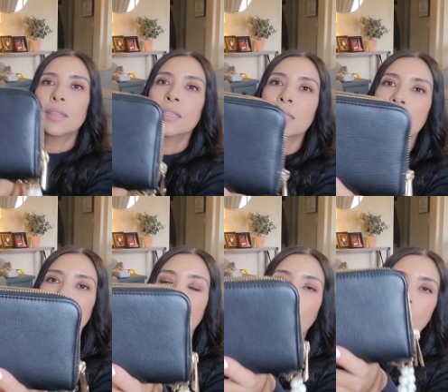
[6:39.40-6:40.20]
But this
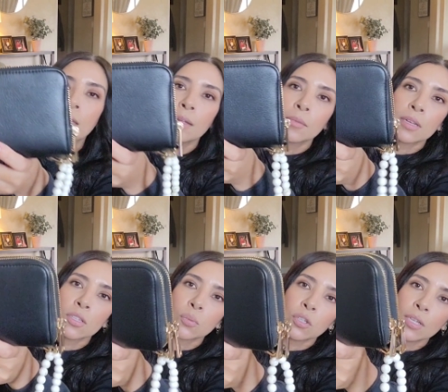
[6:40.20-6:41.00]
is the wallet I'm going
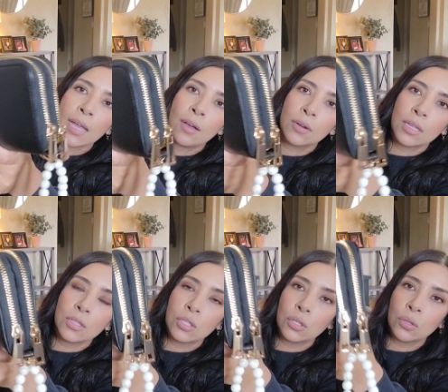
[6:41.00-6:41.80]
to switch out
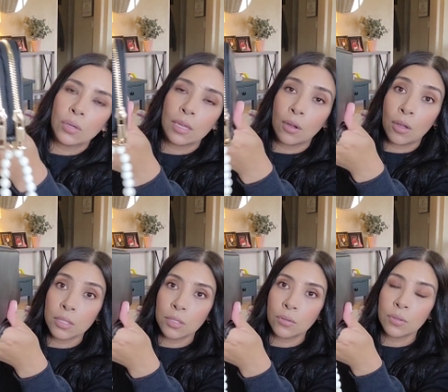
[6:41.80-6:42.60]
into. It
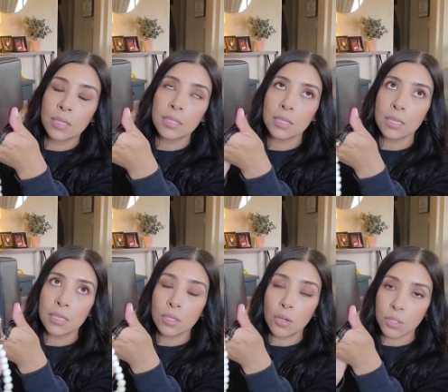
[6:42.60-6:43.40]
also, this
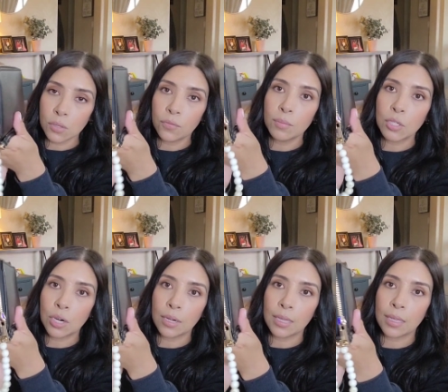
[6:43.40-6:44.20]
is also from
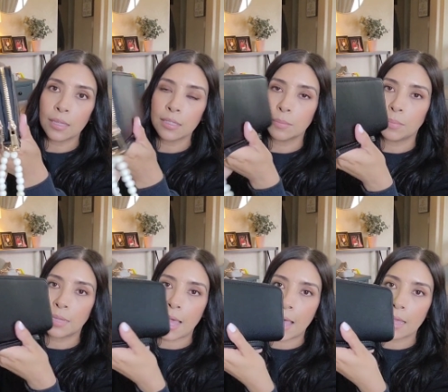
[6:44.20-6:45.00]
Target. It's
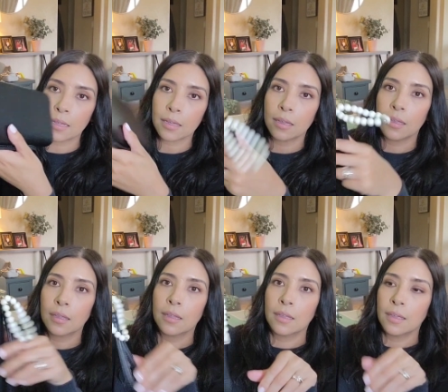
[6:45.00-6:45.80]
black.
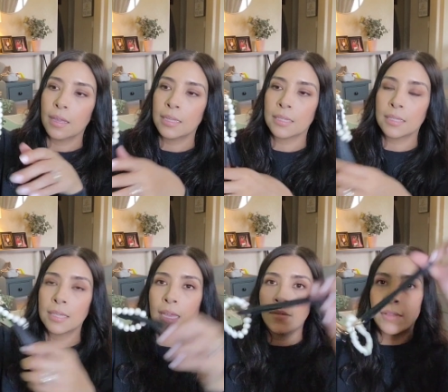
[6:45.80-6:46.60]
It
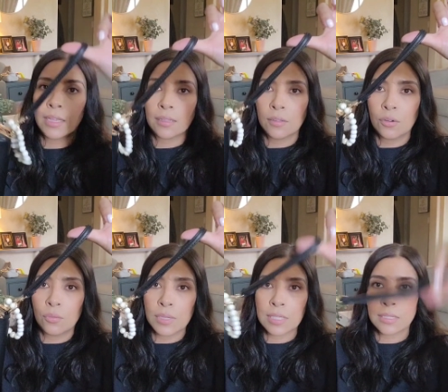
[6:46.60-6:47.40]
does have like a
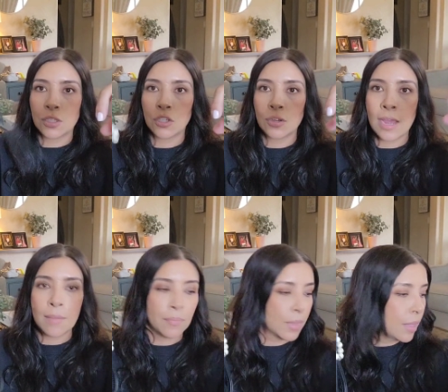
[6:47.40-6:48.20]
little wristlet
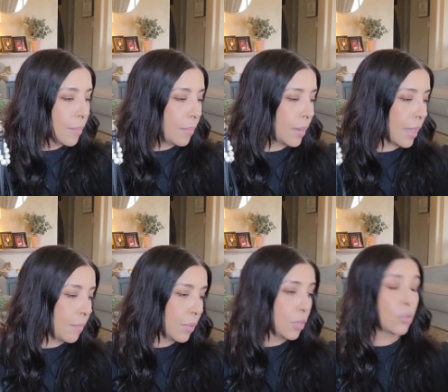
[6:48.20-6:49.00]
strap. But
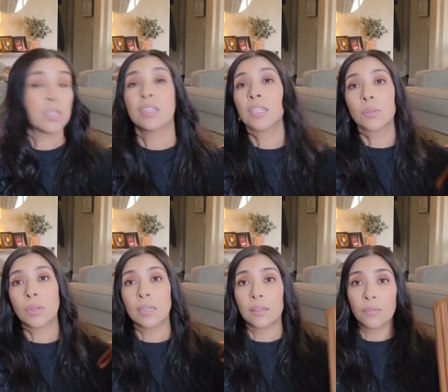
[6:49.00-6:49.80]
I've been using this
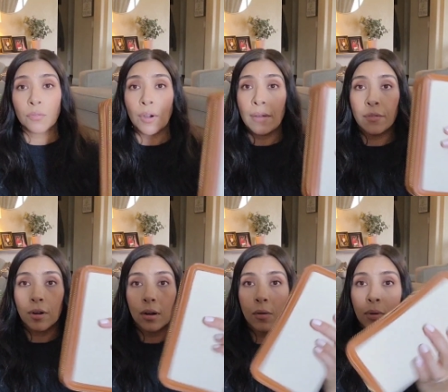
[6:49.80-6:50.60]
one
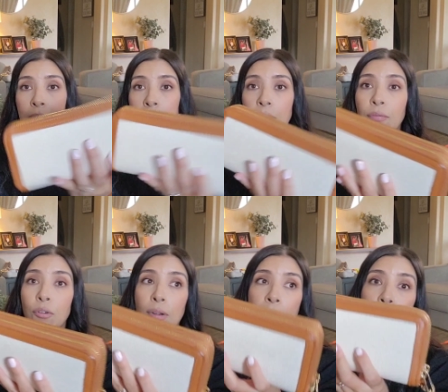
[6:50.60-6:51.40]
forever. I want to say
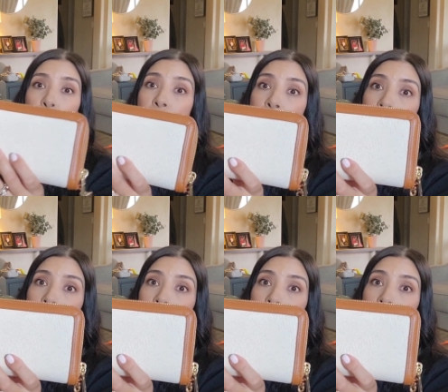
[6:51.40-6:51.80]
for like three